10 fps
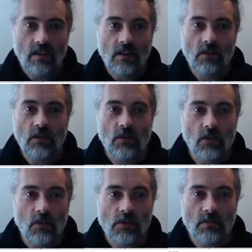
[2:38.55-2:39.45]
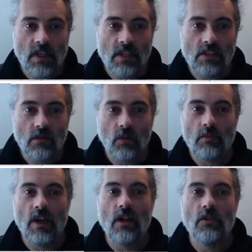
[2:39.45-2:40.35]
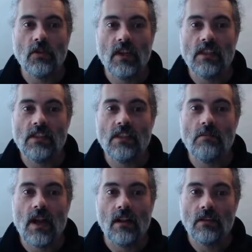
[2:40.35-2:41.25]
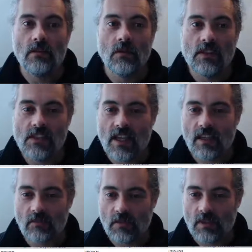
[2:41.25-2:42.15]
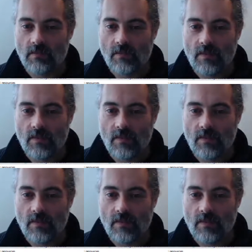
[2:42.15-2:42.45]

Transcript: I do control space. What about outer H T M L? What does that give me?